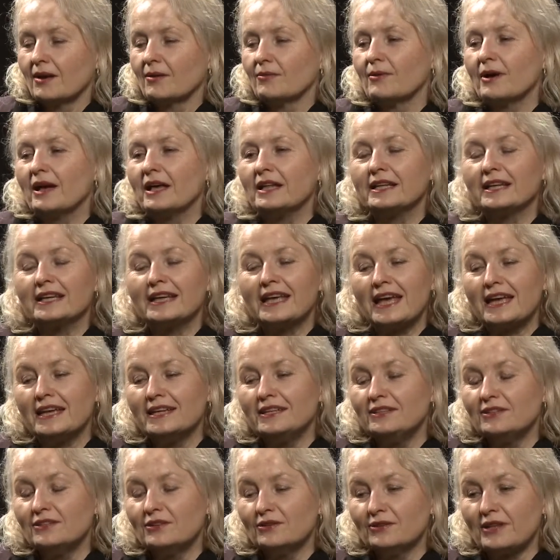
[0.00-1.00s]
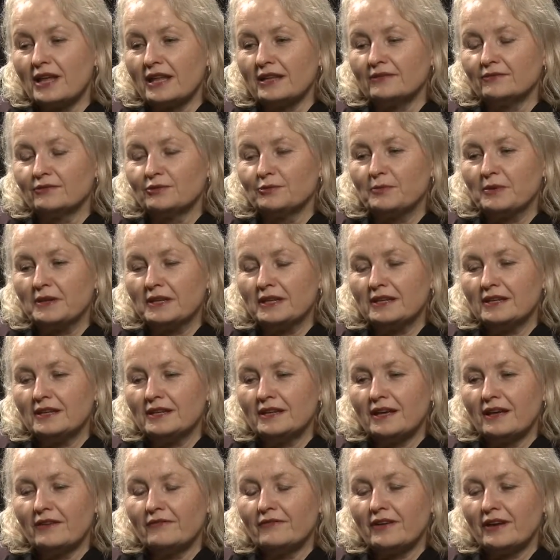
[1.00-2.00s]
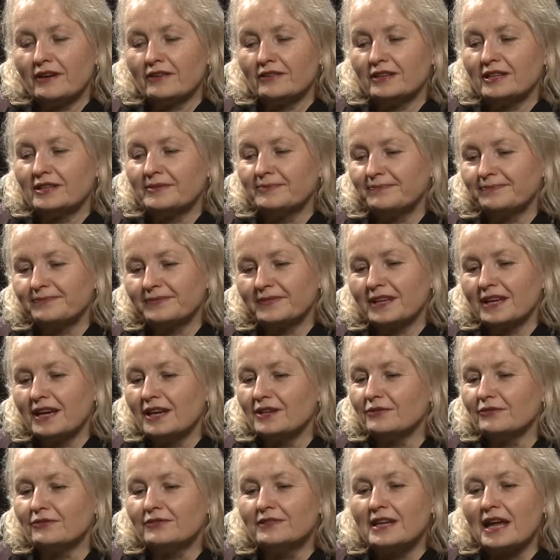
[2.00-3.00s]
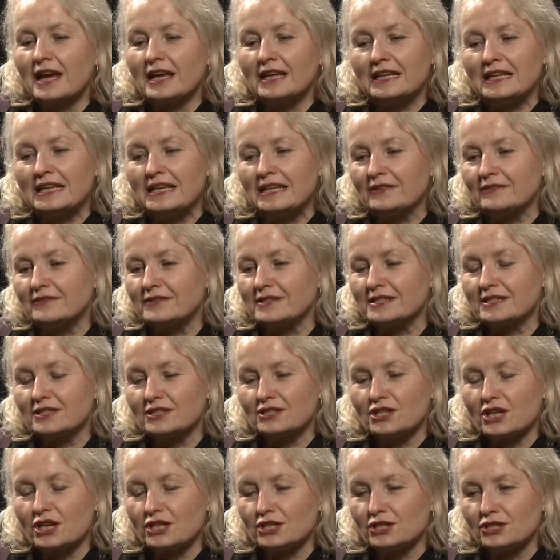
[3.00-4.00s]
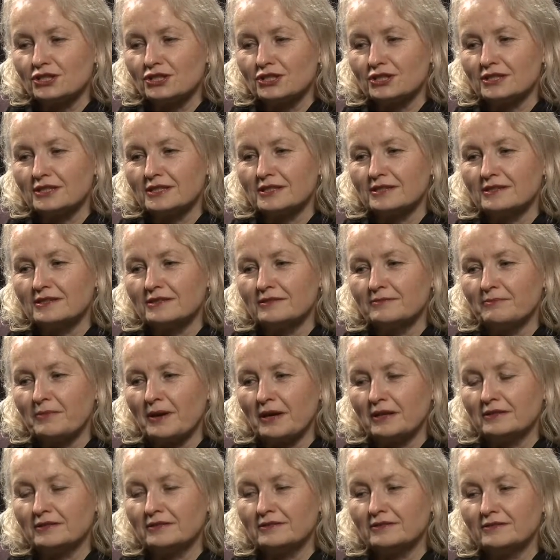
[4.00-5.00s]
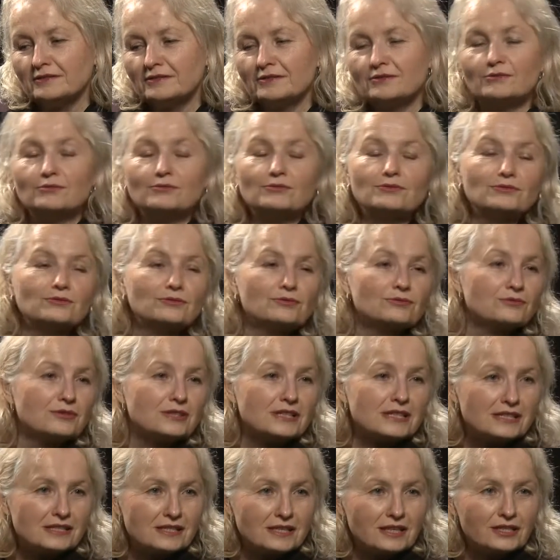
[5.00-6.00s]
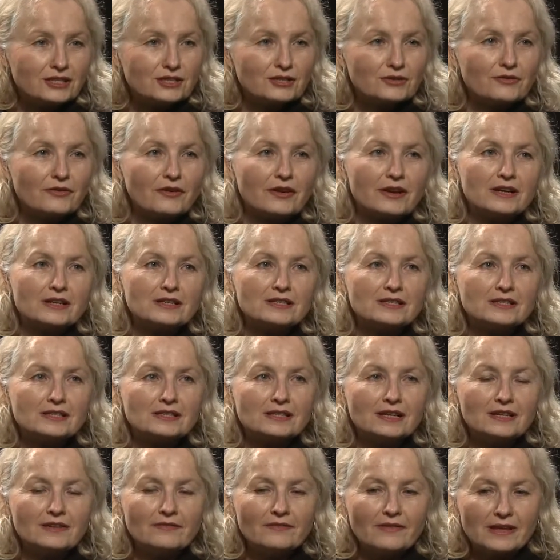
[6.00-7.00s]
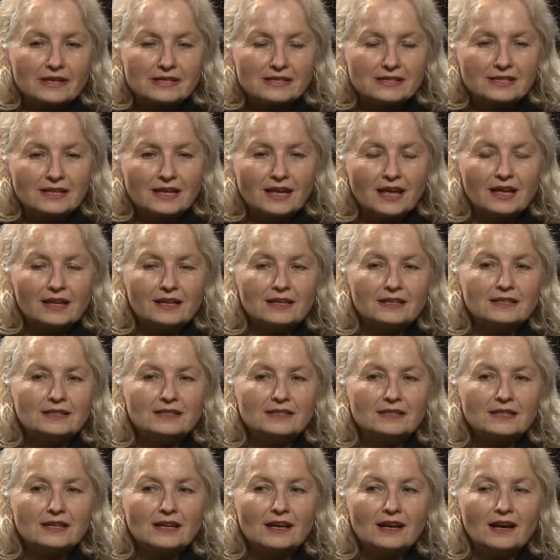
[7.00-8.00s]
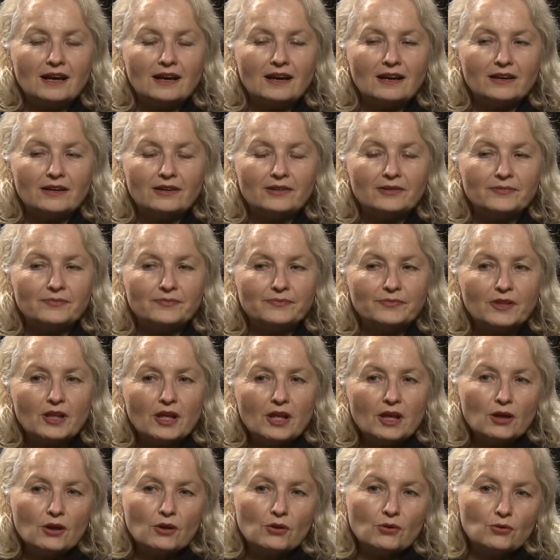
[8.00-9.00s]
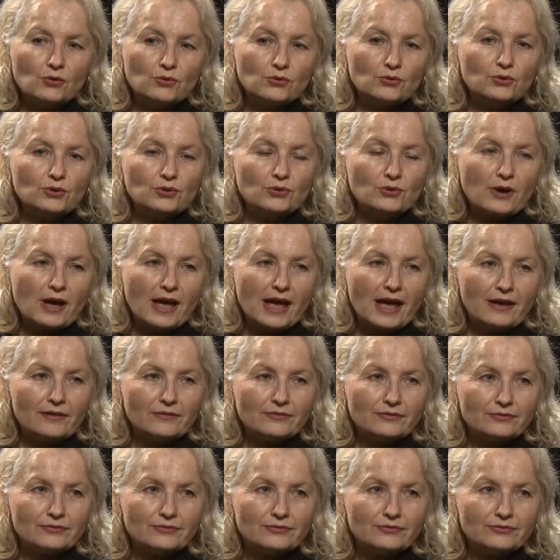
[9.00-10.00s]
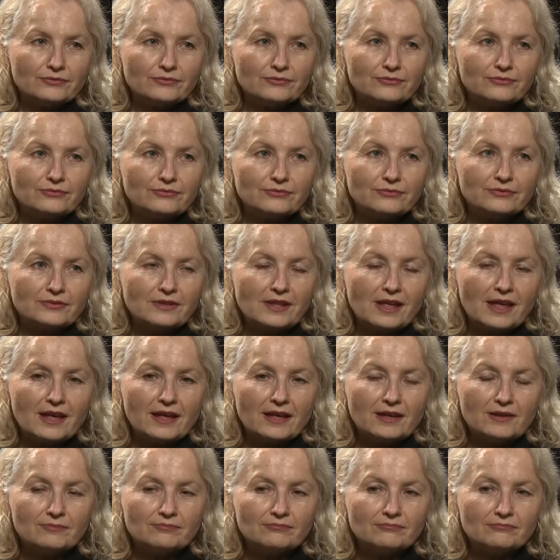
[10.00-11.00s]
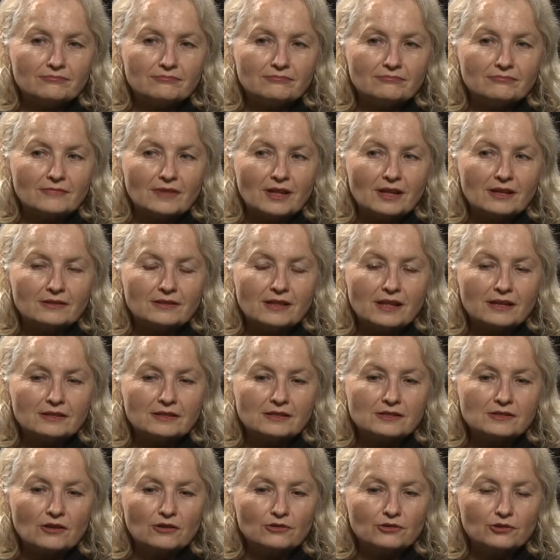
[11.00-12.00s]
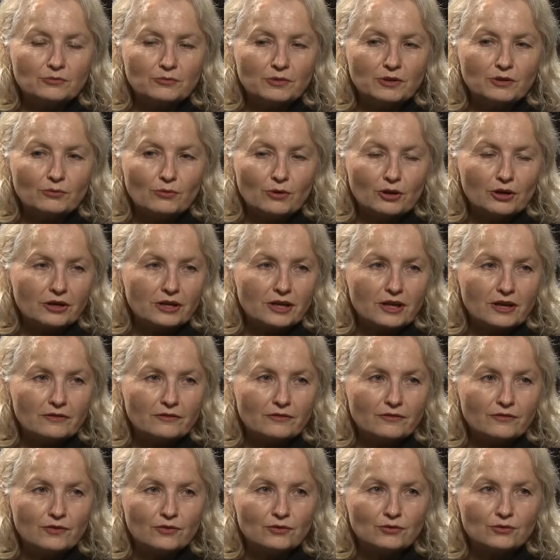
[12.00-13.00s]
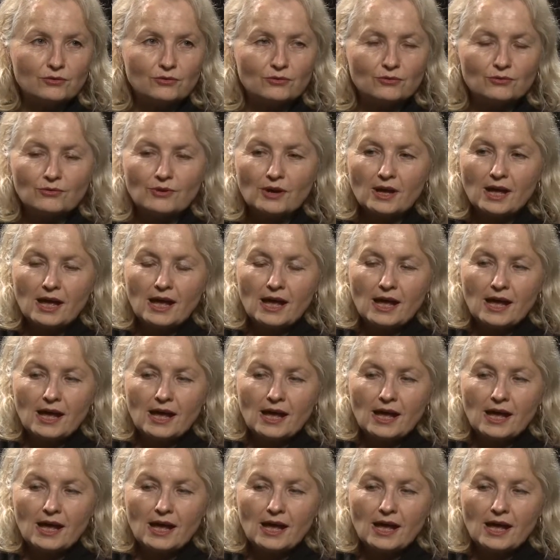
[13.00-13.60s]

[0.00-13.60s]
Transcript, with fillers: Well, again, you know that would be a very kind of naive suggestion, but do research first, investigate um, who you have the that, that is going to be working for you.